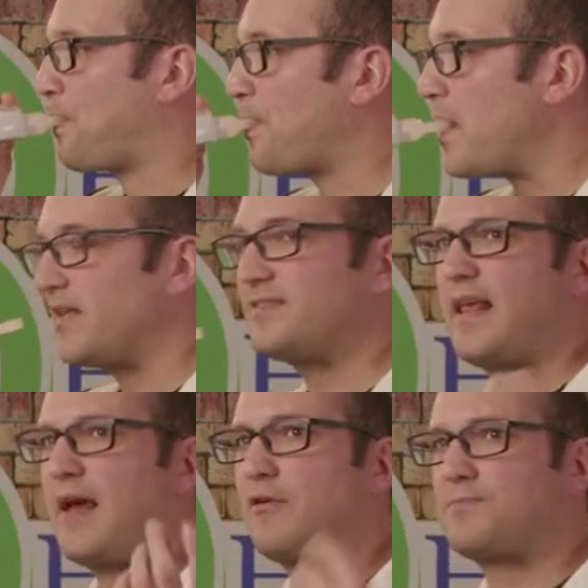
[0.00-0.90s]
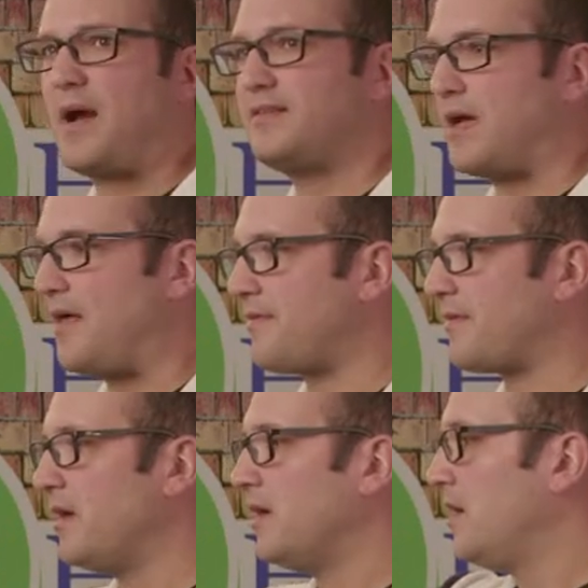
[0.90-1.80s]
let's say that was my 10th.
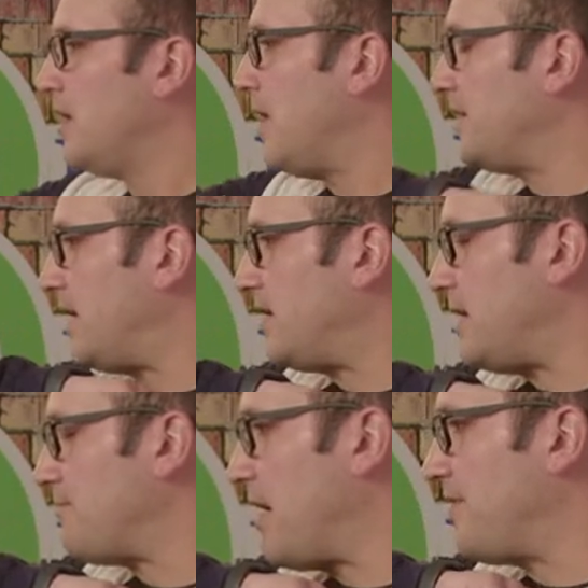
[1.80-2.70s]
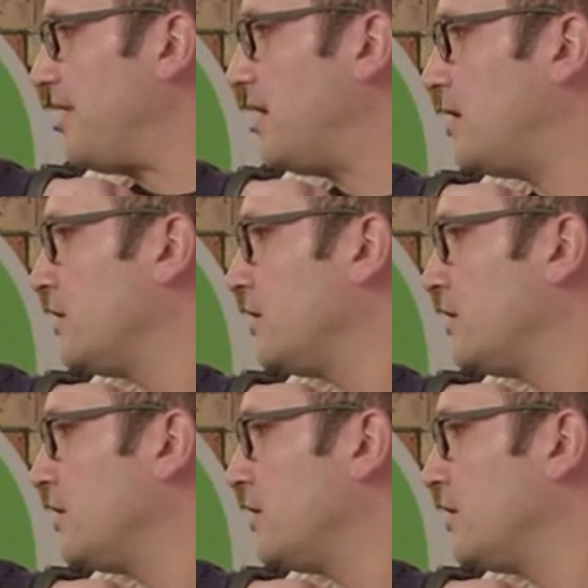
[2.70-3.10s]
I'll take a deep breath in,